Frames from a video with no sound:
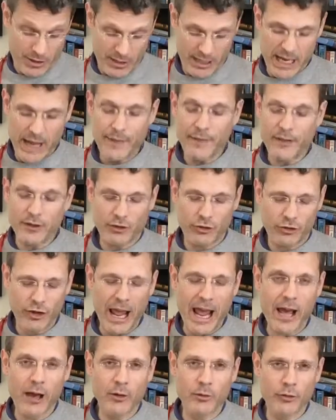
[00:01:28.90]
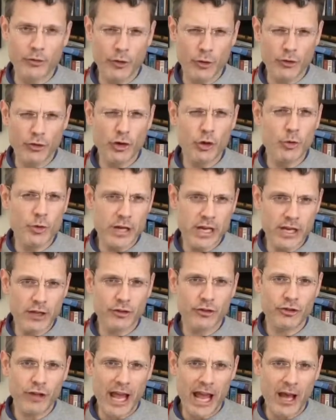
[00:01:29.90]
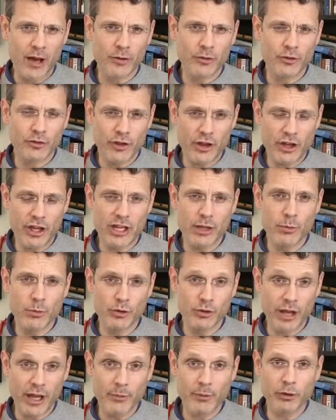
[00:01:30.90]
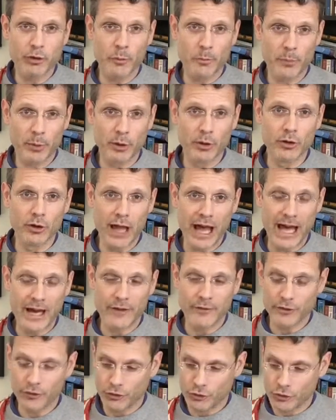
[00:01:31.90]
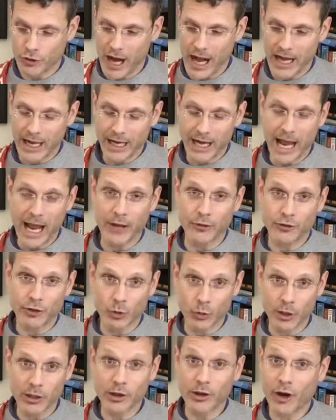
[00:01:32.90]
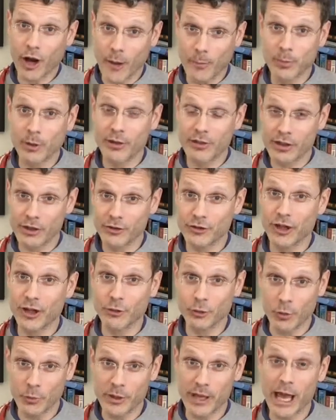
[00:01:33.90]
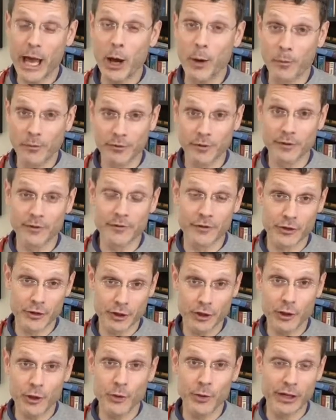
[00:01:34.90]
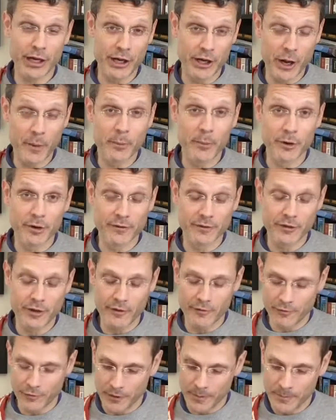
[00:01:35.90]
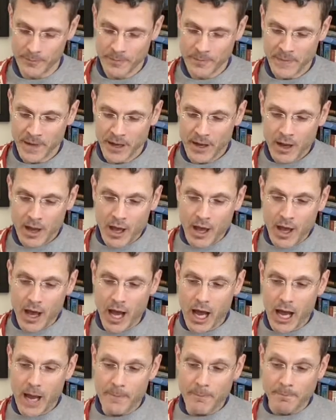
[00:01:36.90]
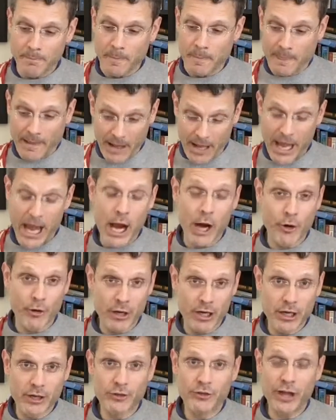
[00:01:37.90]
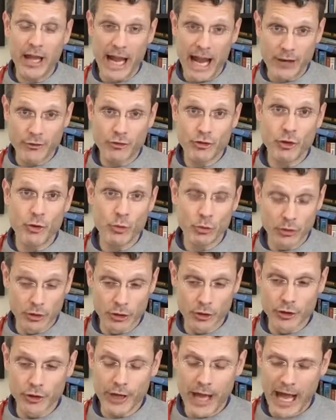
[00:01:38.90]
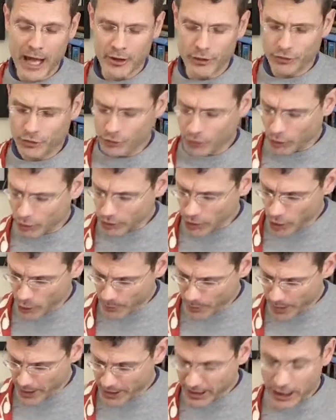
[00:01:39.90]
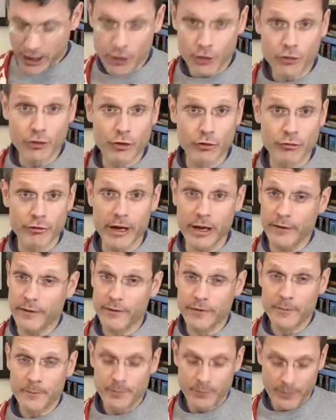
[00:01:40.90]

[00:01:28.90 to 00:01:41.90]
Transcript: get the sounds, those unique sounds that he was able to pull out of a Stratocaster. Well, a couple of these things will be helpful for you in a number of different areas and as you learn how to solo. But here's the riff.